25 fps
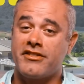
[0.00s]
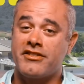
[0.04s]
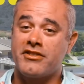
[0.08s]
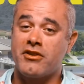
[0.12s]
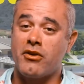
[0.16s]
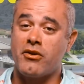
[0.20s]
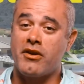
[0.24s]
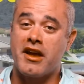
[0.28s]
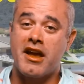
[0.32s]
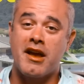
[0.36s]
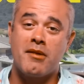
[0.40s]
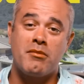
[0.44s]

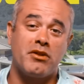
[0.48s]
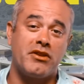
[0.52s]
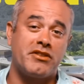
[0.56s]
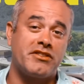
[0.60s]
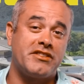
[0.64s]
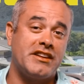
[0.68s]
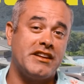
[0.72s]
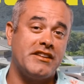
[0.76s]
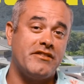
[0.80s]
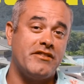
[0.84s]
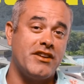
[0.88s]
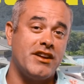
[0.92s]
So cable
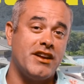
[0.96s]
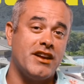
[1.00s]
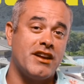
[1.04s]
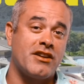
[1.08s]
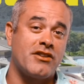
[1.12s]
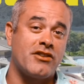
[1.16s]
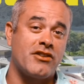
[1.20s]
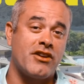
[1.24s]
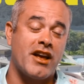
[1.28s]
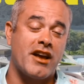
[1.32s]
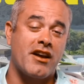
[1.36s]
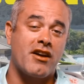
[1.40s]
TV
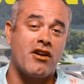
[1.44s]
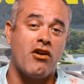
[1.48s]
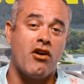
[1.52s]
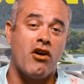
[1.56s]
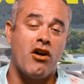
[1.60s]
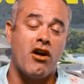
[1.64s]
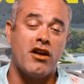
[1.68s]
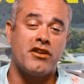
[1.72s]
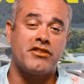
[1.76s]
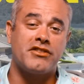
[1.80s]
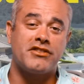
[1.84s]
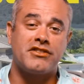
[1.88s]
internet
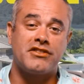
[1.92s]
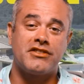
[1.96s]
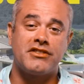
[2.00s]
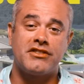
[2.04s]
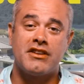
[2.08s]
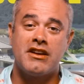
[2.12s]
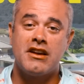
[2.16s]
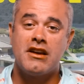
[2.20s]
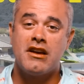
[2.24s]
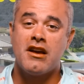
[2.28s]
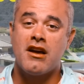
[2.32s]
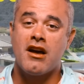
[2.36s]

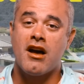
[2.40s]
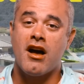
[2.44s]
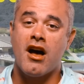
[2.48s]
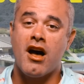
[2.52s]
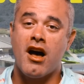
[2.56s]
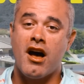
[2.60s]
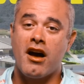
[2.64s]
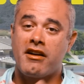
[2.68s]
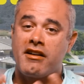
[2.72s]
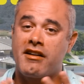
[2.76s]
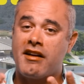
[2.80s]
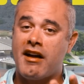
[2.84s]
costs,
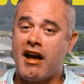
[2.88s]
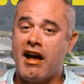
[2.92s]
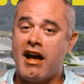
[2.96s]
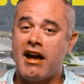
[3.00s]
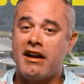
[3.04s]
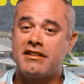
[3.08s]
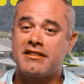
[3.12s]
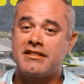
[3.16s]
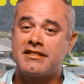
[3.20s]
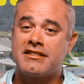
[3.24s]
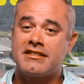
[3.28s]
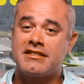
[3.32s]

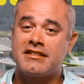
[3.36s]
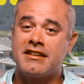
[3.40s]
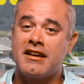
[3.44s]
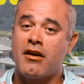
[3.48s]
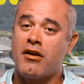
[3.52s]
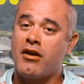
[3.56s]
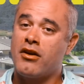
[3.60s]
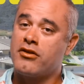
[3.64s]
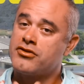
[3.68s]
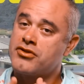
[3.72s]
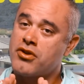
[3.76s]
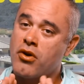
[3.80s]

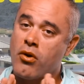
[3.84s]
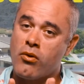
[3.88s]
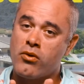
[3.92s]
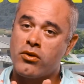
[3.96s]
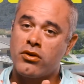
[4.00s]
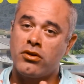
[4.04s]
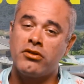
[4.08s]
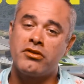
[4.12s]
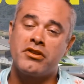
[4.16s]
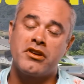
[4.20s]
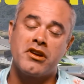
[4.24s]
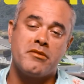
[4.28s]
Cox
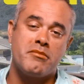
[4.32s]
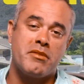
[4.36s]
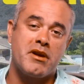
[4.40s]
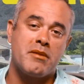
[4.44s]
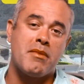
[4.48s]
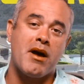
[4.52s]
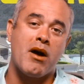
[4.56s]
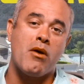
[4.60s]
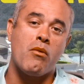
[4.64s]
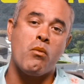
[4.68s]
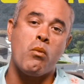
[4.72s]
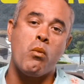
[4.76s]
total gonna be
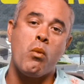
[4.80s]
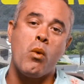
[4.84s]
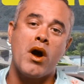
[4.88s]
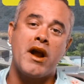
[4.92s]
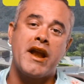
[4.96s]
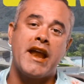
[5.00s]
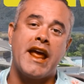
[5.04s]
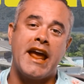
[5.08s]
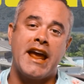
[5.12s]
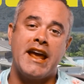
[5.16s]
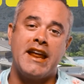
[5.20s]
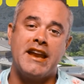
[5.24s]
about
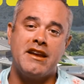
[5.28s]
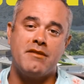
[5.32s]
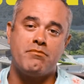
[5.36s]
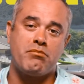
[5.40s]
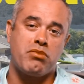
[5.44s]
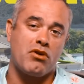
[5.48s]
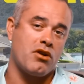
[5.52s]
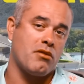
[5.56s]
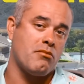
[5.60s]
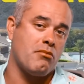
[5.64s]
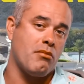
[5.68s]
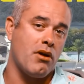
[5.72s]
$180
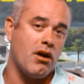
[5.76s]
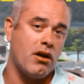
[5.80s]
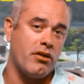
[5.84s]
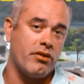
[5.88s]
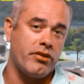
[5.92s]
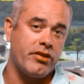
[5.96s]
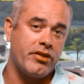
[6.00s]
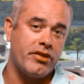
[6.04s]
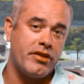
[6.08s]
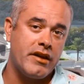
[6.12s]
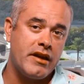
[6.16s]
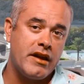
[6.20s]
per
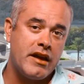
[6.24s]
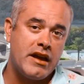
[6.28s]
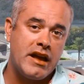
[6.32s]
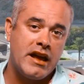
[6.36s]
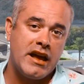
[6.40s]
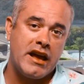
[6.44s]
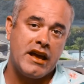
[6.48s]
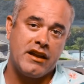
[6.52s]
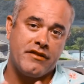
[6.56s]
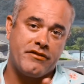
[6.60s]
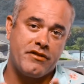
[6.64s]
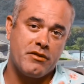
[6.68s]
month.
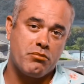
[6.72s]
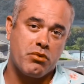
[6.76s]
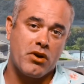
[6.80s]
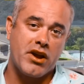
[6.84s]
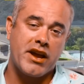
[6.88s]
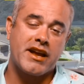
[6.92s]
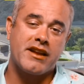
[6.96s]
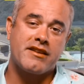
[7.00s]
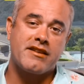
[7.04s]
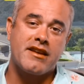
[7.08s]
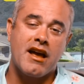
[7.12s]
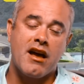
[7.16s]
And if you
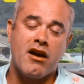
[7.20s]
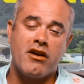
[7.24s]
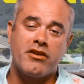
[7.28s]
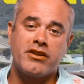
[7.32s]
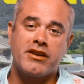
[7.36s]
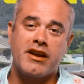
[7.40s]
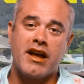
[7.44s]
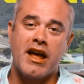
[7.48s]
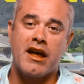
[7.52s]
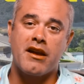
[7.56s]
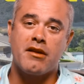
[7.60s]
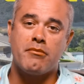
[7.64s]
break it down,
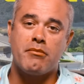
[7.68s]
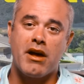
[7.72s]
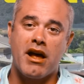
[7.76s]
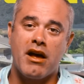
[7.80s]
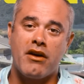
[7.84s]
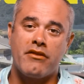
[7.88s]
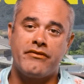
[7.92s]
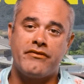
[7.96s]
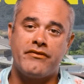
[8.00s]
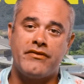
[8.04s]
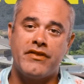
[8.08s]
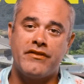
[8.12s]
you got
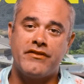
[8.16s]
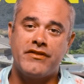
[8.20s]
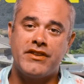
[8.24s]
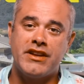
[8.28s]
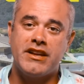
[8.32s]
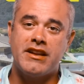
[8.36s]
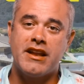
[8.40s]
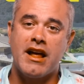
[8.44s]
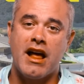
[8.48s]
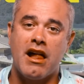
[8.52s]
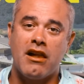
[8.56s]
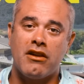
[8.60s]
about
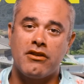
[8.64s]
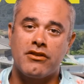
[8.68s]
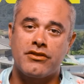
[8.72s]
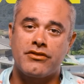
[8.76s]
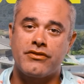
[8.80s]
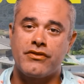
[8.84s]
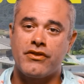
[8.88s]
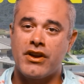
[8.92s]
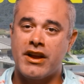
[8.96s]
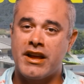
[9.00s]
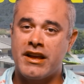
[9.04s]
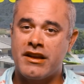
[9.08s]
$50
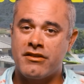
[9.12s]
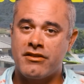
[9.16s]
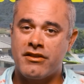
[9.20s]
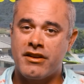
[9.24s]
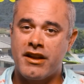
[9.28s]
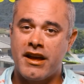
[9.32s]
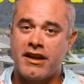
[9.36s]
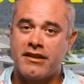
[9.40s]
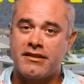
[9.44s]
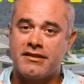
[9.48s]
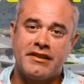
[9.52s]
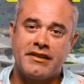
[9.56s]
for
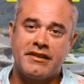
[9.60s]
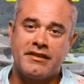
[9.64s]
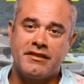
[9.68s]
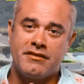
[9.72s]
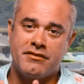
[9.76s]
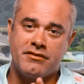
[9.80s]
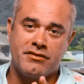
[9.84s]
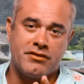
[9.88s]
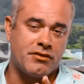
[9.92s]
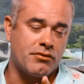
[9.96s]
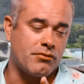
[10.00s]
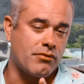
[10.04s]
internet.
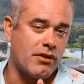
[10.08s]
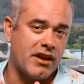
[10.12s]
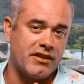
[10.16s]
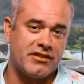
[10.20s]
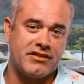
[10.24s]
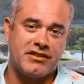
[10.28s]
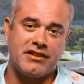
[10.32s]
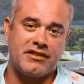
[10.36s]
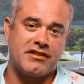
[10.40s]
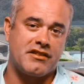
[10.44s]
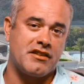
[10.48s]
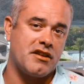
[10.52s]
The
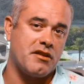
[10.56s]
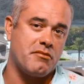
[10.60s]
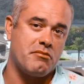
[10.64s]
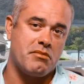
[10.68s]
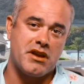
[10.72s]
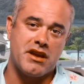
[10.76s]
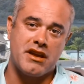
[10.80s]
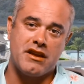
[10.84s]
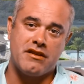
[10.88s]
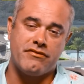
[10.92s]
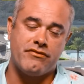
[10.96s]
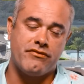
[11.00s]
rest is gonna
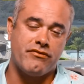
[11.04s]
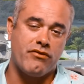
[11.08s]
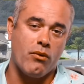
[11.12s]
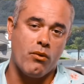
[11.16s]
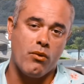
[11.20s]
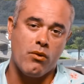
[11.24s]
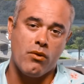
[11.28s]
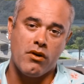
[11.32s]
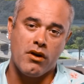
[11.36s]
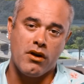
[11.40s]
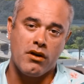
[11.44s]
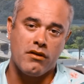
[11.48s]
be
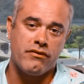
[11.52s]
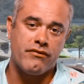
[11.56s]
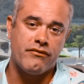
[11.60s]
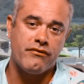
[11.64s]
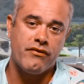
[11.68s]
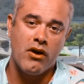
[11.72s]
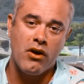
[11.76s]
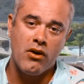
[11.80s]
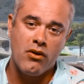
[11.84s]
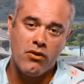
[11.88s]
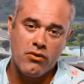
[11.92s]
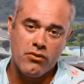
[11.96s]
for
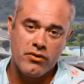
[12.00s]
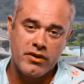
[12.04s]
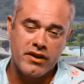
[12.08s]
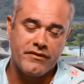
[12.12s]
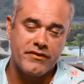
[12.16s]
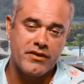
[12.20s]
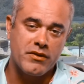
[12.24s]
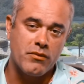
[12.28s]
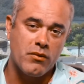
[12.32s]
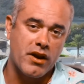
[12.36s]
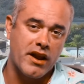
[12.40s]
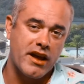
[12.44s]
phone
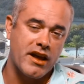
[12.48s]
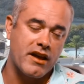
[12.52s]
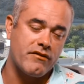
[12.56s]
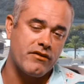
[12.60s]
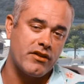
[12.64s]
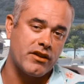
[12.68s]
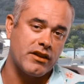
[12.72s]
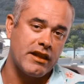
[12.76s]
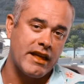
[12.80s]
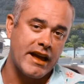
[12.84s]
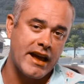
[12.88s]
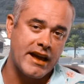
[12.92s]
if you wanna have
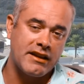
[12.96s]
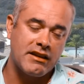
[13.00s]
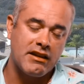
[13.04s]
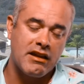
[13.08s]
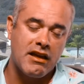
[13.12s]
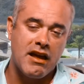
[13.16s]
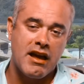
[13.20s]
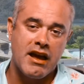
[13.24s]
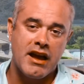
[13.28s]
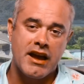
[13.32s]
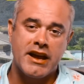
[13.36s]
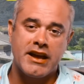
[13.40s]
a
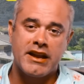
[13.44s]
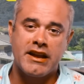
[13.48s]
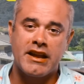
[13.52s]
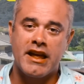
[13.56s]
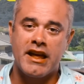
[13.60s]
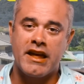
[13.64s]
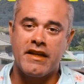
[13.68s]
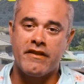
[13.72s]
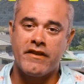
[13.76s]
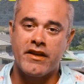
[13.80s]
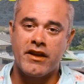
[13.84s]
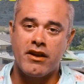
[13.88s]
landline,
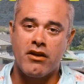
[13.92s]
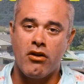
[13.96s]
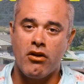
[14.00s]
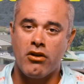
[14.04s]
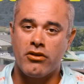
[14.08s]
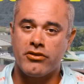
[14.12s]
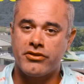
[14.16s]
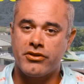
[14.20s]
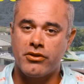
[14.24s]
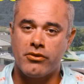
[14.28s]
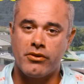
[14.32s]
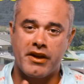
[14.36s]
and then
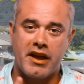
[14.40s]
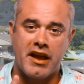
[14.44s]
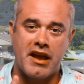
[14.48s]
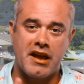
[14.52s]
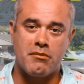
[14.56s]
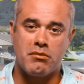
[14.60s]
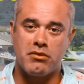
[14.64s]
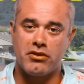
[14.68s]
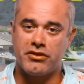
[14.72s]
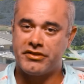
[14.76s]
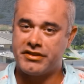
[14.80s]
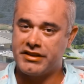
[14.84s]
also
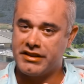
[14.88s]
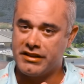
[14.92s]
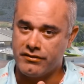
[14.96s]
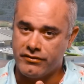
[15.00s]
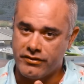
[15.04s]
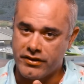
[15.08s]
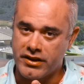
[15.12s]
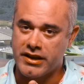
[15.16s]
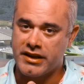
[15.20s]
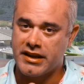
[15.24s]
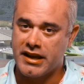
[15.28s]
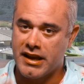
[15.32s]
cable
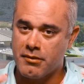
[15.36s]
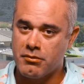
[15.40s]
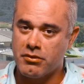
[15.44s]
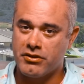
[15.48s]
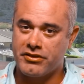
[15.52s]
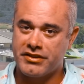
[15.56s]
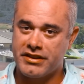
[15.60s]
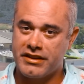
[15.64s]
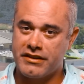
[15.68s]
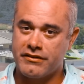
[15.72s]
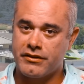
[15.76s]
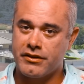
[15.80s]
TV. Cable
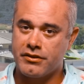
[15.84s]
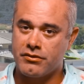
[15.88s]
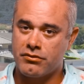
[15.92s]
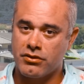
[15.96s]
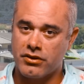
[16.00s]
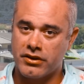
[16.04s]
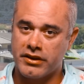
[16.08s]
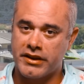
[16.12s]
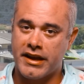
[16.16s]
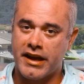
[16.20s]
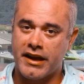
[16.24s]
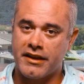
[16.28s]
TV
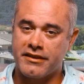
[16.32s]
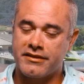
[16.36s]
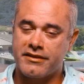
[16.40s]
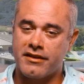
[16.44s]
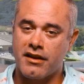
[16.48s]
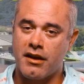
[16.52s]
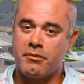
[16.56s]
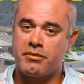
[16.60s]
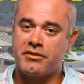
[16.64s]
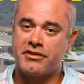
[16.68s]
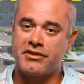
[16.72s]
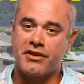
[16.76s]
really adds
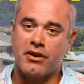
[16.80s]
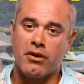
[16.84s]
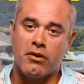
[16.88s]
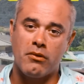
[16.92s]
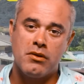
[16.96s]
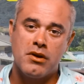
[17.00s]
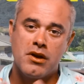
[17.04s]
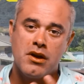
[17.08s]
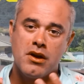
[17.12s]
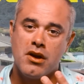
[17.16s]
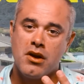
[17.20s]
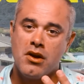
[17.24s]
up.
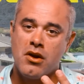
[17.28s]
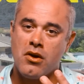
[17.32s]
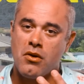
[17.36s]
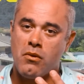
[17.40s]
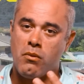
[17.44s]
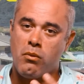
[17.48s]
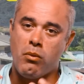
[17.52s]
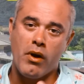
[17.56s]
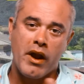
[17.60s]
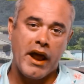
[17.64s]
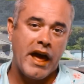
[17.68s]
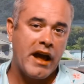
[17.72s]
So
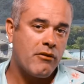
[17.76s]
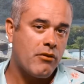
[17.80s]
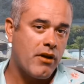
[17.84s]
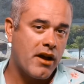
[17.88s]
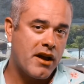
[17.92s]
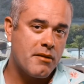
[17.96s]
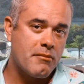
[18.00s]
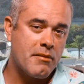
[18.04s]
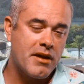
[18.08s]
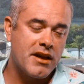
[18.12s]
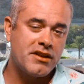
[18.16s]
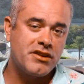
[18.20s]
what I
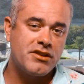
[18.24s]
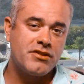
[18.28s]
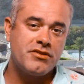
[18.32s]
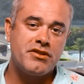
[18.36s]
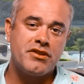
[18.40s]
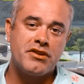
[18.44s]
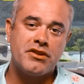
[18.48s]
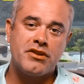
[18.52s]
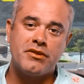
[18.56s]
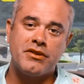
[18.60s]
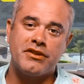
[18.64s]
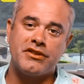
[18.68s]
recommend you
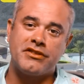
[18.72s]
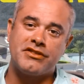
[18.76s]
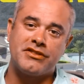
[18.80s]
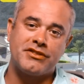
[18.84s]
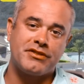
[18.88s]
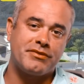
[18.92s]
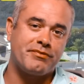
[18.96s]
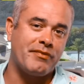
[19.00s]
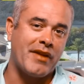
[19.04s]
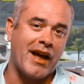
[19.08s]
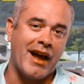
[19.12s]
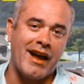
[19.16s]
do
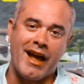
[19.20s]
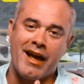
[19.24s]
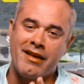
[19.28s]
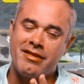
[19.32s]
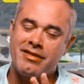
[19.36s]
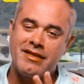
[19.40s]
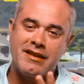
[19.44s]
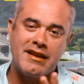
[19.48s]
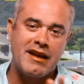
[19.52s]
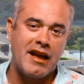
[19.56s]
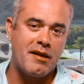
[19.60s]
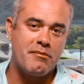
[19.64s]
is, I
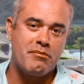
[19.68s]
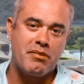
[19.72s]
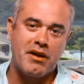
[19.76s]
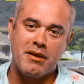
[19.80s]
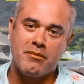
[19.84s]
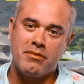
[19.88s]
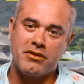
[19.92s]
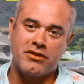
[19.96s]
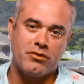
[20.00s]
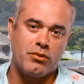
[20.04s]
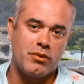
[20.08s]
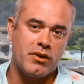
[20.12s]
think I pay
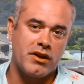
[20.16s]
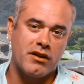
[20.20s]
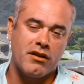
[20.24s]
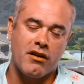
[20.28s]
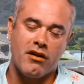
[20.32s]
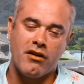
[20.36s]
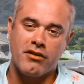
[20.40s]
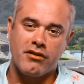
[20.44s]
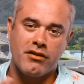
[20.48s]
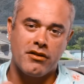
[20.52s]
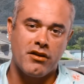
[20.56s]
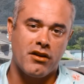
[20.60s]
between
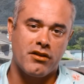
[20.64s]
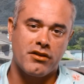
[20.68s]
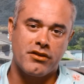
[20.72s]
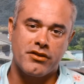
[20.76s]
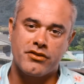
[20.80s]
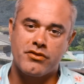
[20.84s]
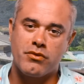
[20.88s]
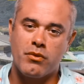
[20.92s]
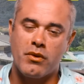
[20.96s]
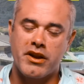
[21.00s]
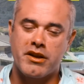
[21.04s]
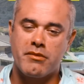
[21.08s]
100,
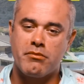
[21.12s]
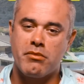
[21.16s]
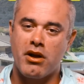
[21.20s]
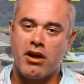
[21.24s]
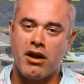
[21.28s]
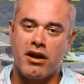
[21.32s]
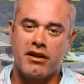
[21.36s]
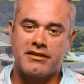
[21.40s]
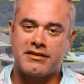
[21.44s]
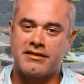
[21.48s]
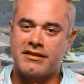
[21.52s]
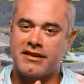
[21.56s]
120
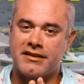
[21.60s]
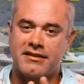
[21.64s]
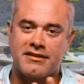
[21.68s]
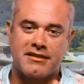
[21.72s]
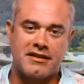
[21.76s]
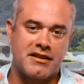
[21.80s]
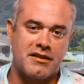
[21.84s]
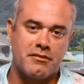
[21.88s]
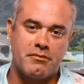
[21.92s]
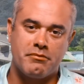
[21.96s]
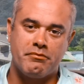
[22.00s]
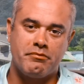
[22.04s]
bucks, and it's
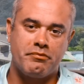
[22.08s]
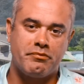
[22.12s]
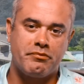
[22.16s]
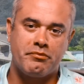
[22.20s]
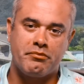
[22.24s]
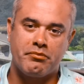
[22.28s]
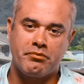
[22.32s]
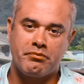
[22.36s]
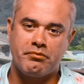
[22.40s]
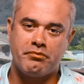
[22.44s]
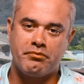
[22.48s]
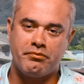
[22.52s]
gonna
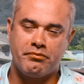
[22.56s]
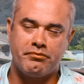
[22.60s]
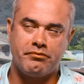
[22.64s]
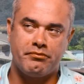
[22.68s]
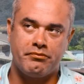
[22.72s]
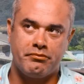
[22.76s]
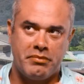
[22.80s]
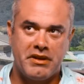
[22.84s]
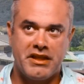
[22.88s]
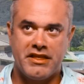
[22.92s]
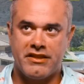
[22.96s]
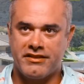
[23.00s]

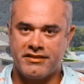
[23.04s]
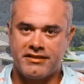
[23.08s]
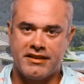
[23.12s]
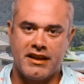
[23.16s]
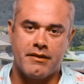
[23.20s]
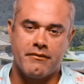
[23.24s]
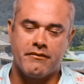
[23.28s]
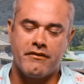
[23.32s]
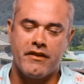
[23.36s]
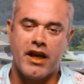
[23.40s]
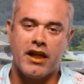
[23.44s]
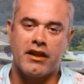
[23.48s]
be the
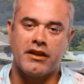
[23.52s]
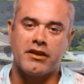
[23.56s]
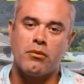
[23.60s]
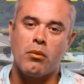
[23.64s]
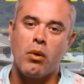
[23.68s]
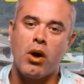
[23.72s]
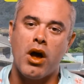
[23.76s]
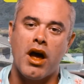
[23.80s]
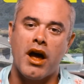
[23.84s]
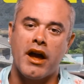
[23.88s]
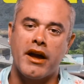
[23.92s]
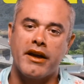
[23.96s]
same valley
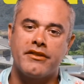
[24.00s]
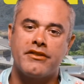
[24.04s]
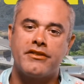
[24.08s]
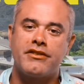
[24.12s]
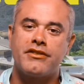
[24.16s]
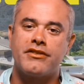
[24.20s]
wide.